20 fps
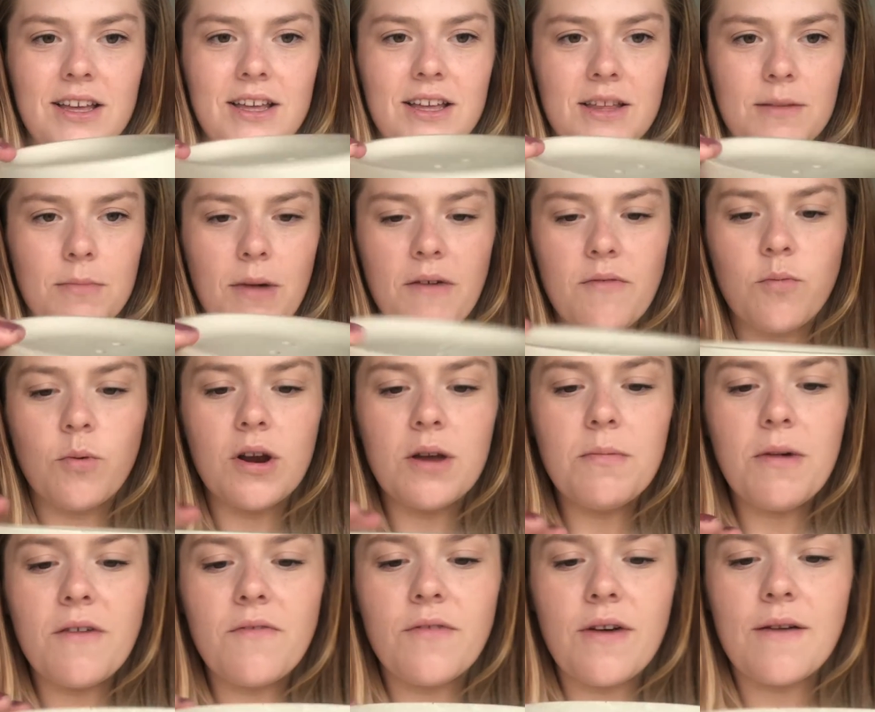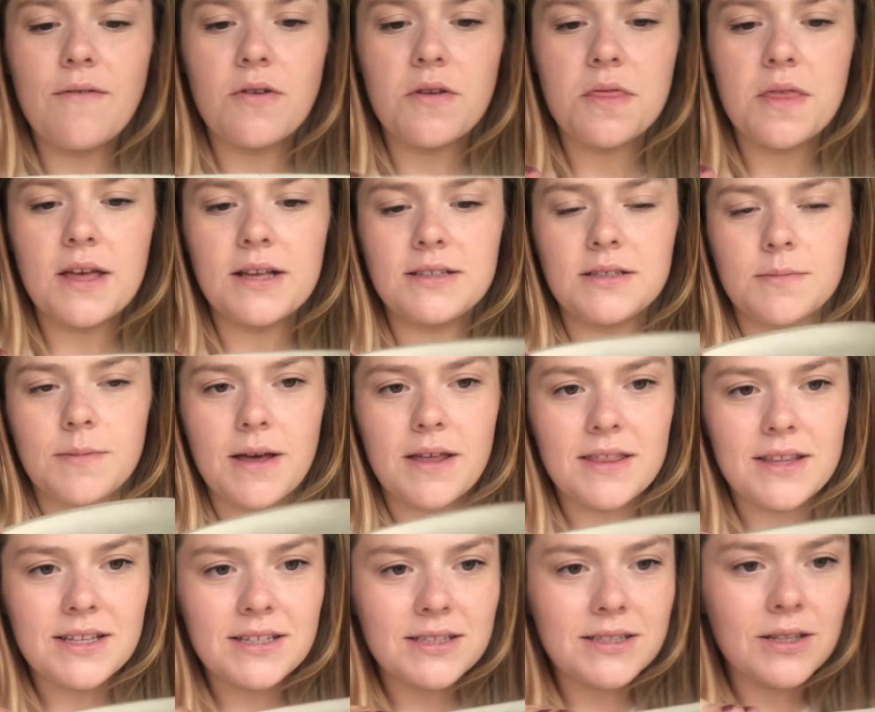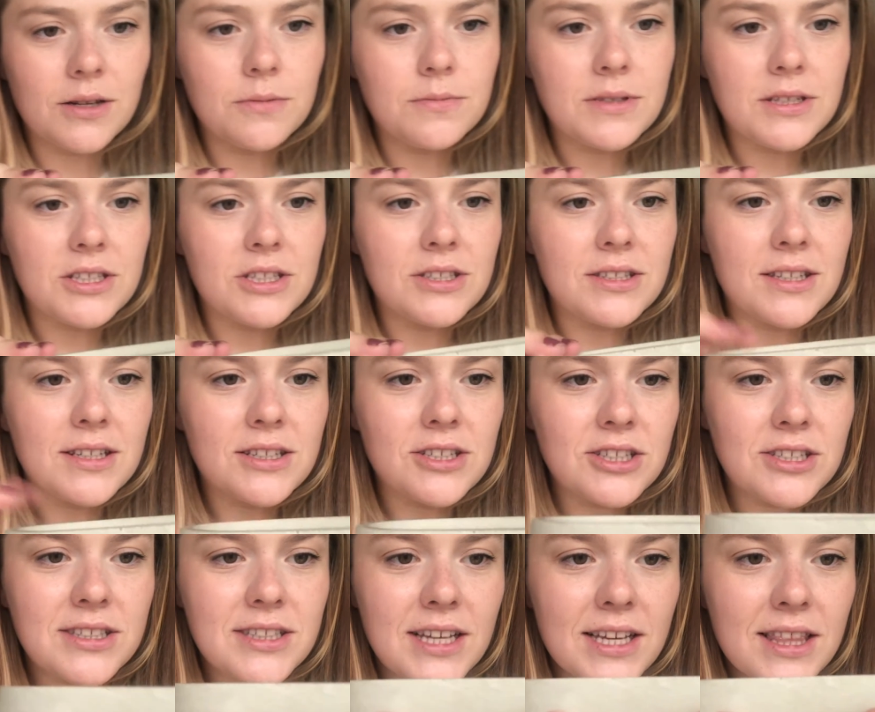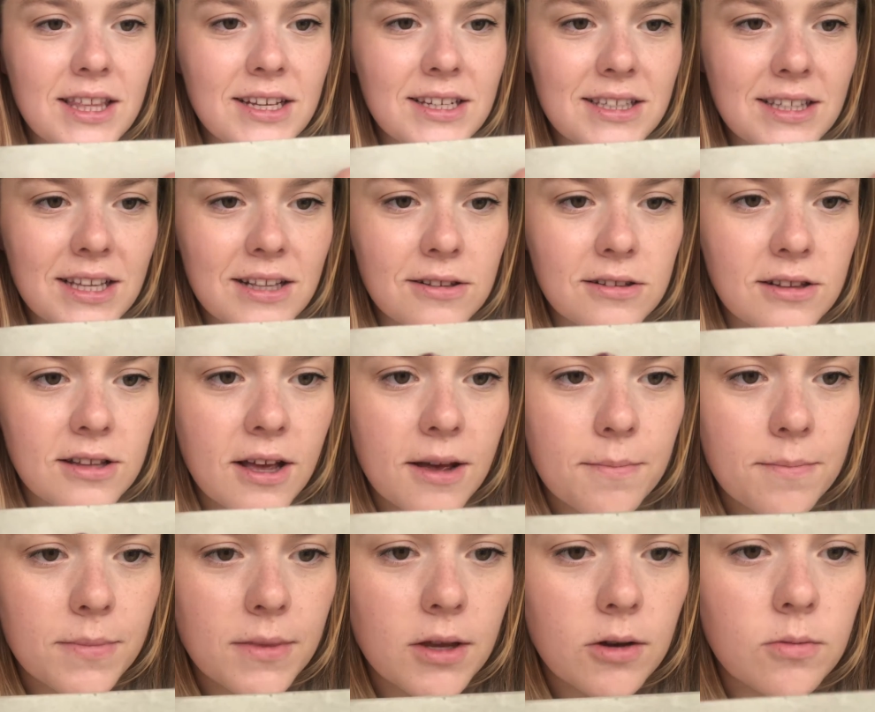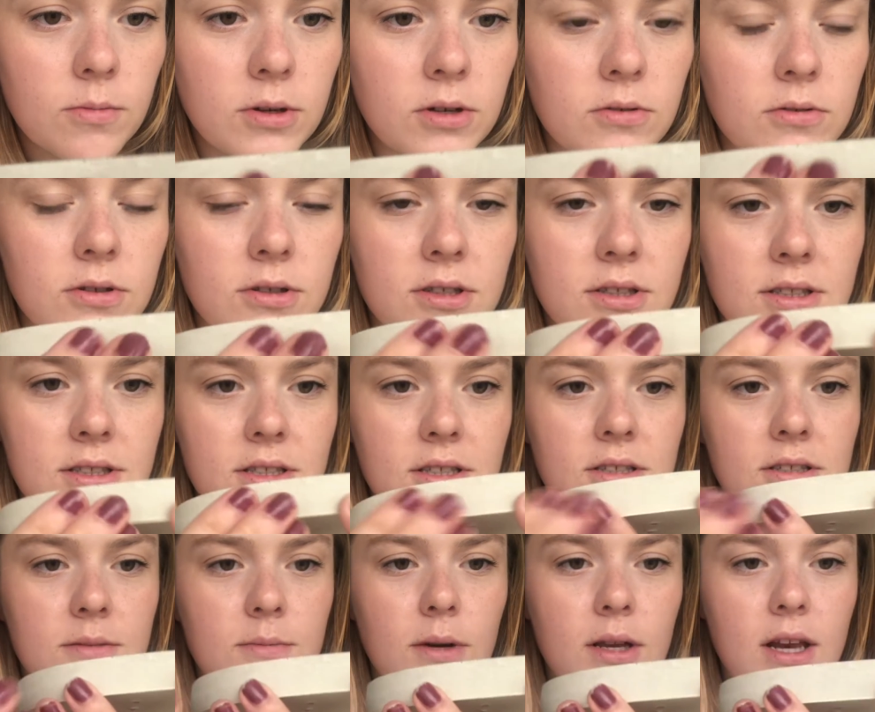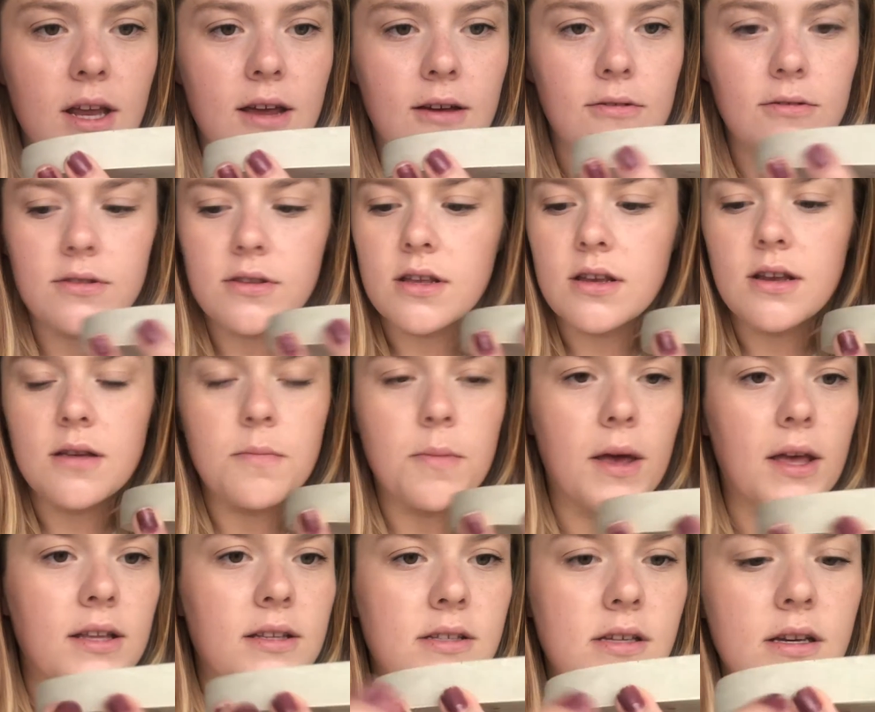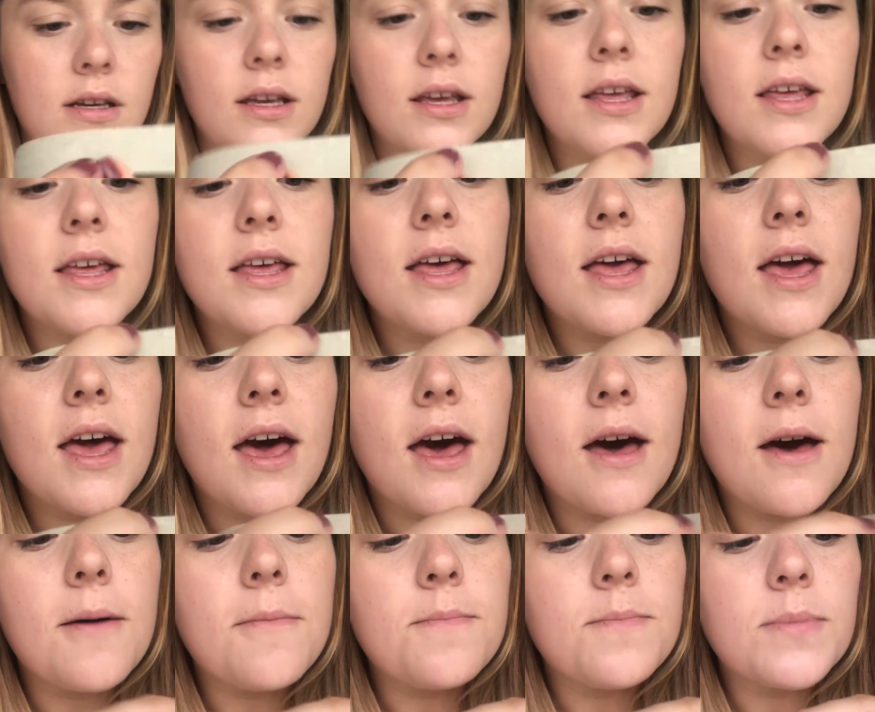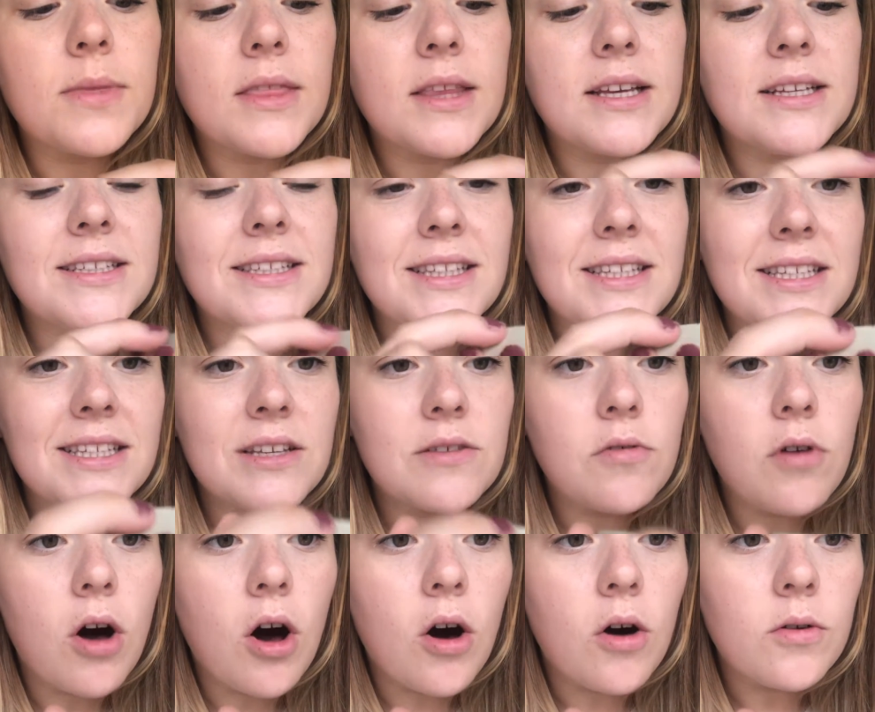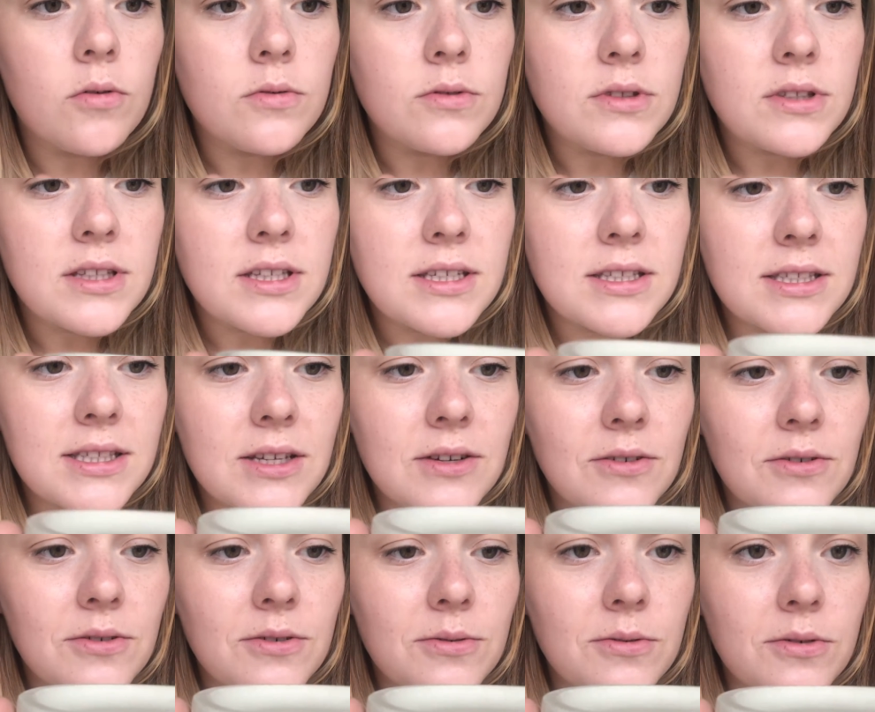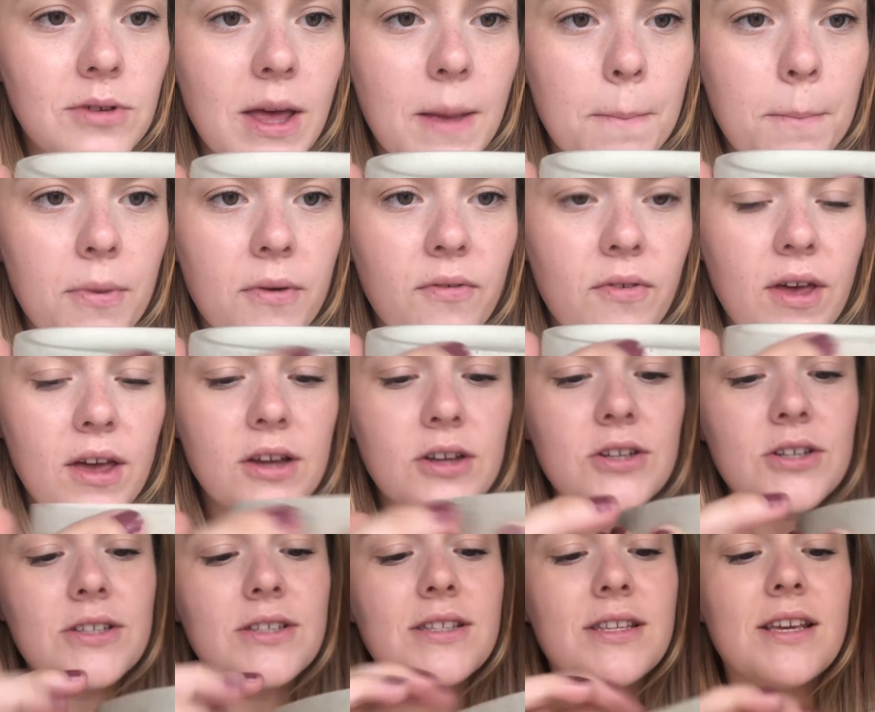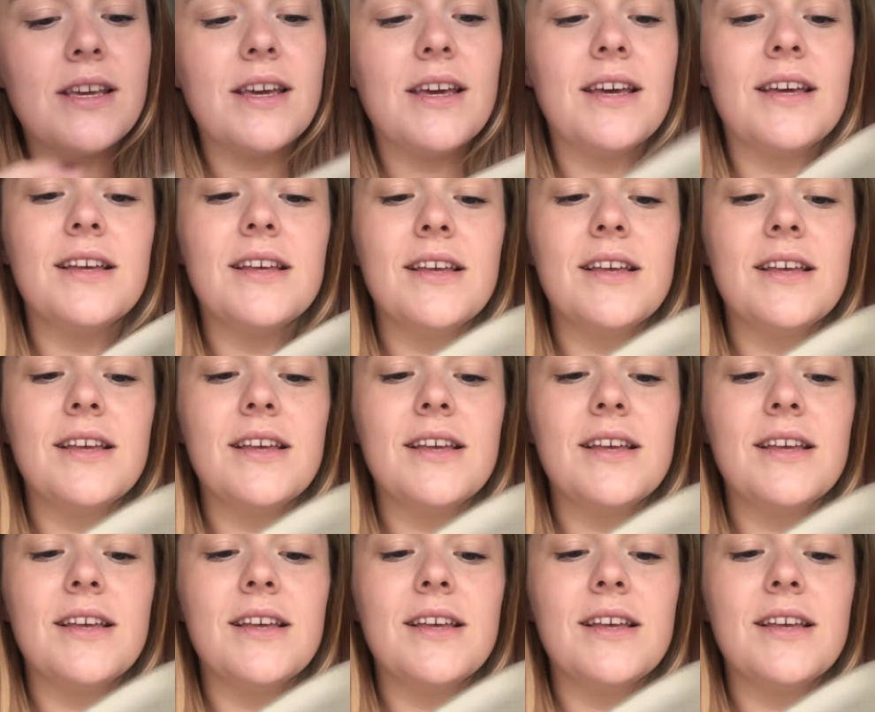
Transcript: One of my favourite things about these soap dishes is you see these little, oh my god, excuse my nails, they need painting. You see these little holes, these little imperfections here.